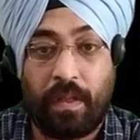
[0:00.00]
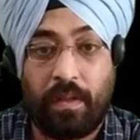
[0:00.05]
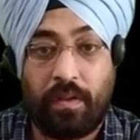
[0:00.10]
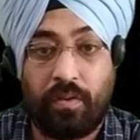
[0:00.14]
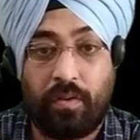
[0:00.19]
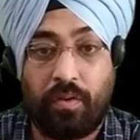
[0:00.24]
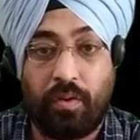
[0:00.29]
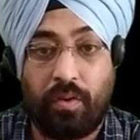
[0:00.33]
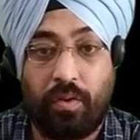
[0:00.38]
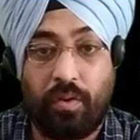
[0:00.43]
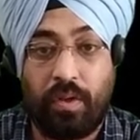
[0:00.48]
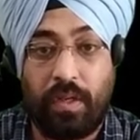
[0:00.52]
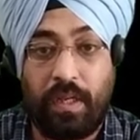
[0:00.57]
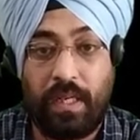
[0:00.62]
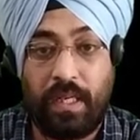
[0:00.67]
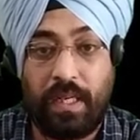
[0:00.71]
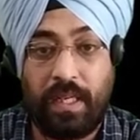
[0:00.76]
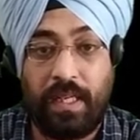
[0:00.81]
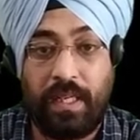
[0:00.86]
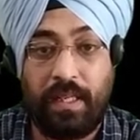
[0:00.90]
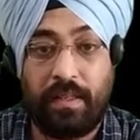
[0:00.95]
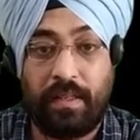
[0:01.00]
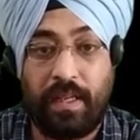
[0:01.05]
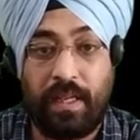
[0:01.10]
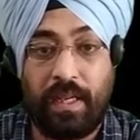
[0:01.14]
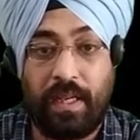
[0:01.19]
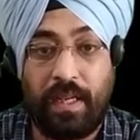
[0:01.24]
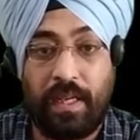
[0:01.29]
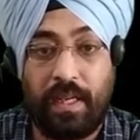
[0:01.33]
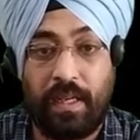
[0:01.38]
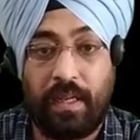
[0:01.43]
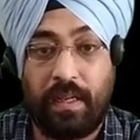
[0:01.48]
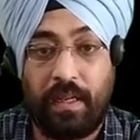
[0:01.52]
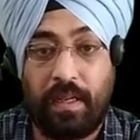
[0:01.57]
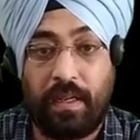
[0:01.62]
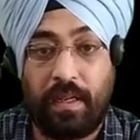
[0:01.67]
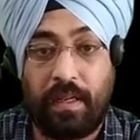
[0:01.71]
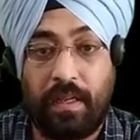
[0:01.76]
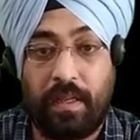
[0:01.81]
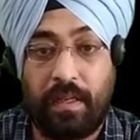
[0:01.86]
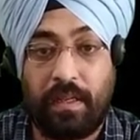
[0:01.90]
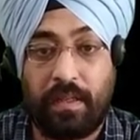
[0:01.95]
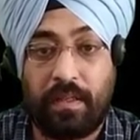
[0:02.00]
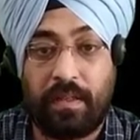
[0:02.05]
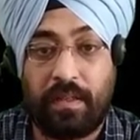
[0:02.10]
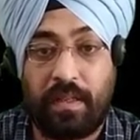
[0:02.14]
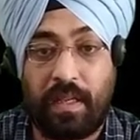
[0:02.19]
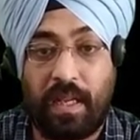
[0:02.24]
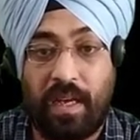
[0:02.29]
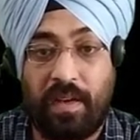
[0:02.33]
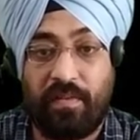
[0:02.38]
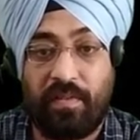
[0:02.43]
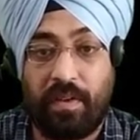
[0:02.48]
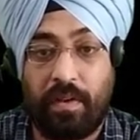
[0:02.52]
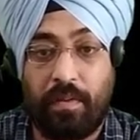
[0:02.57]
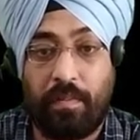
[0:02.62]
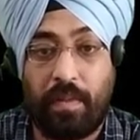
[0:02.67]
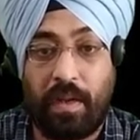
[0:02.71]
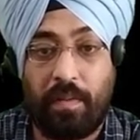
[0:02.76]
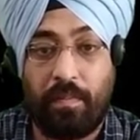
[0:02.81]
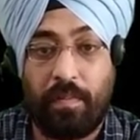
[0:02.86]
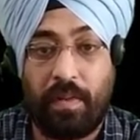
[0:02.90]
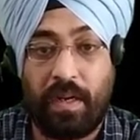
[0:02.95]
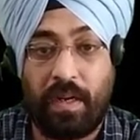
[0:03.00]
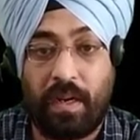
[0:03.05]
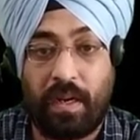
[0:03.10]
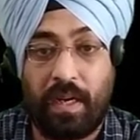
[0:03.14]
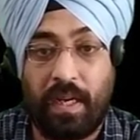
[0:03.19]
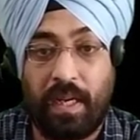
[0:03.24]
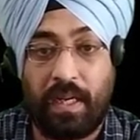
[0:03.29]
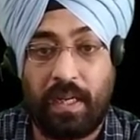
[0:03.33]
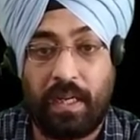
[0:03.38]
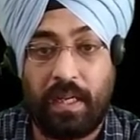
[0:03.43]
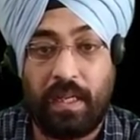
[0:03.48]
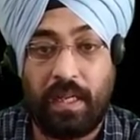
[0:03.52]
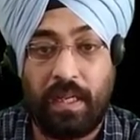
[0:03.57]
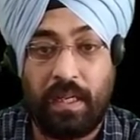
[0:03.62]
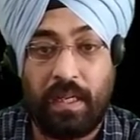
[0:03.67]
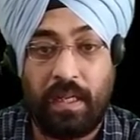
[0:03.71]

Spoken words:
So it is a 7-membered ring.